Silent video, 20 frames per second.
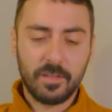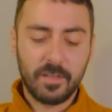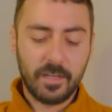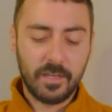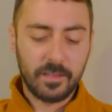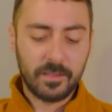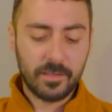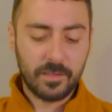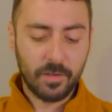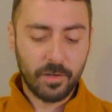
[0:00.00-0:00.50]

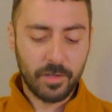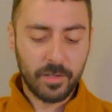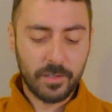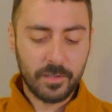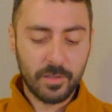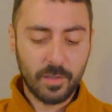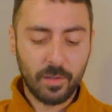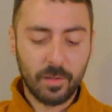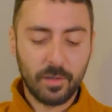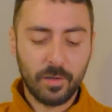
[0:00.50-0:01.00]
It started
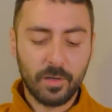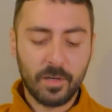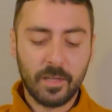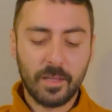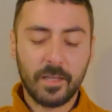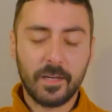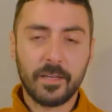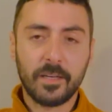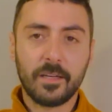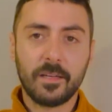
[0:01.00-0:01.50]
to look
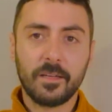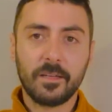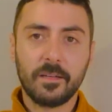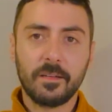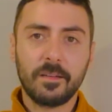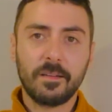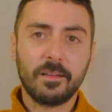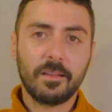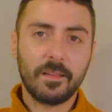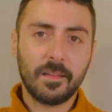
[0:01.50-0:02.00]
like
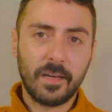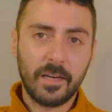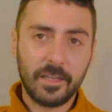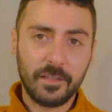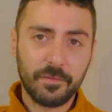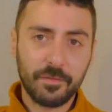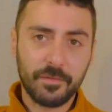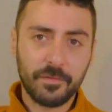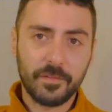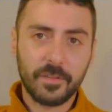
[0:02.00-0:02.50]

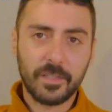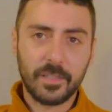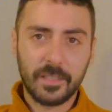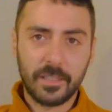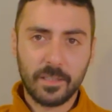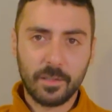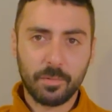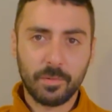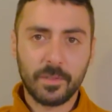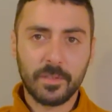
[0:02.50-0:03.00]
life
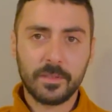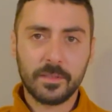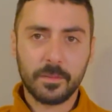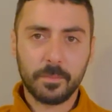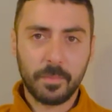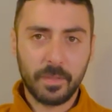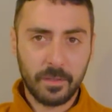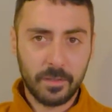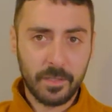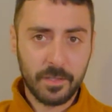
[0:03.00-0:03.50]
equals
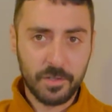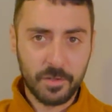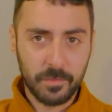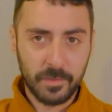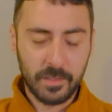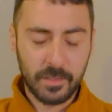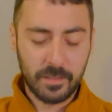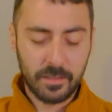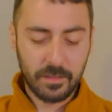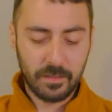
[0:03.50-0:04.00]
punishment.